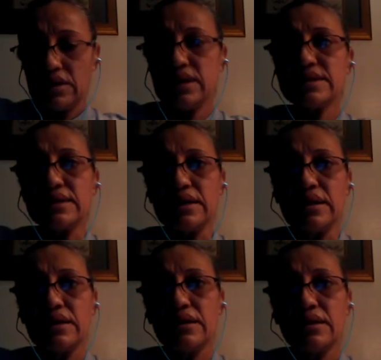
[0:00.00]
Listen,
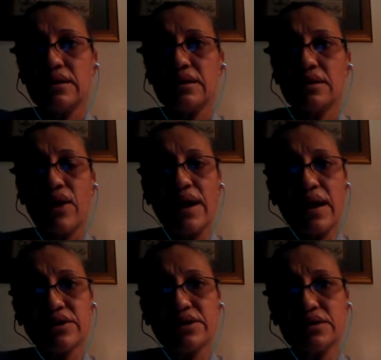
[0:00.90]
cry
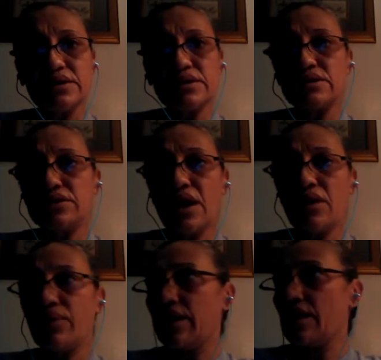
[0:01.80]
out to
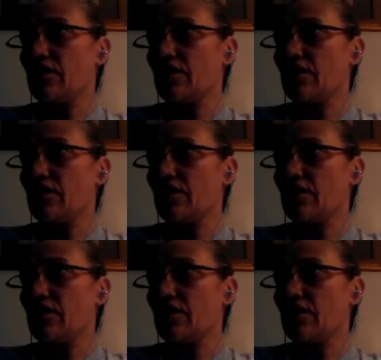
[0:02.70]
Yahweh,